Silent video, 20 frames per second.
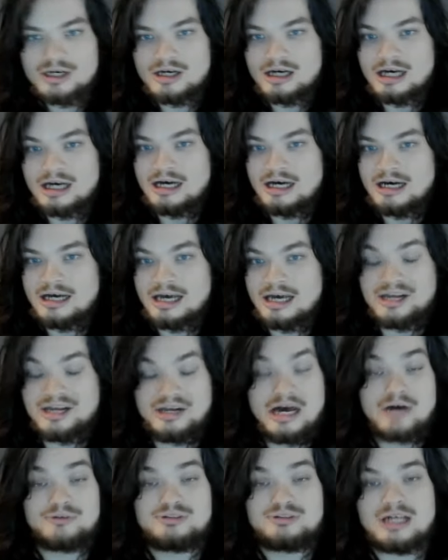and
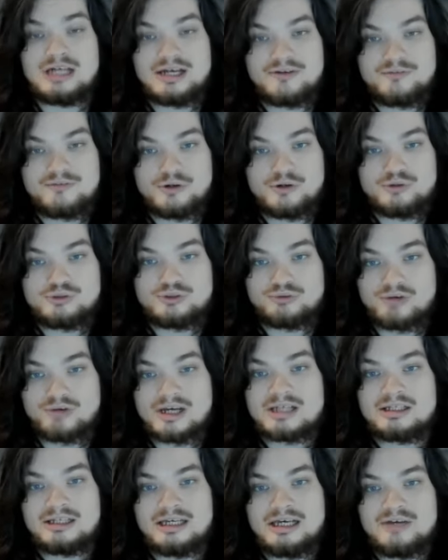outside of those
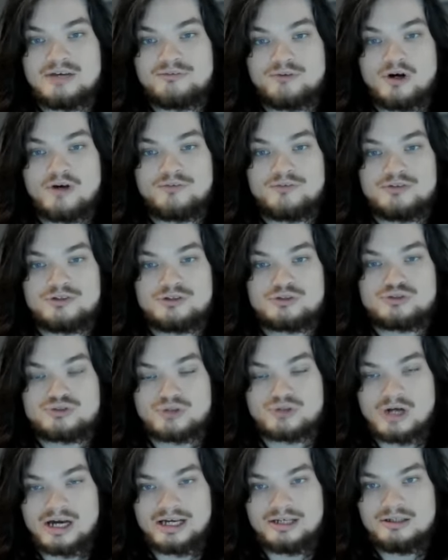directly involved in the
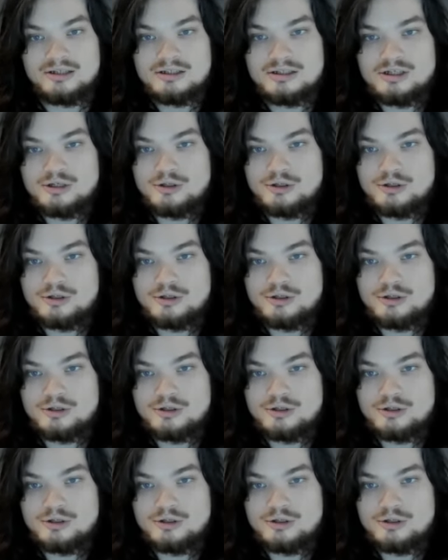trial,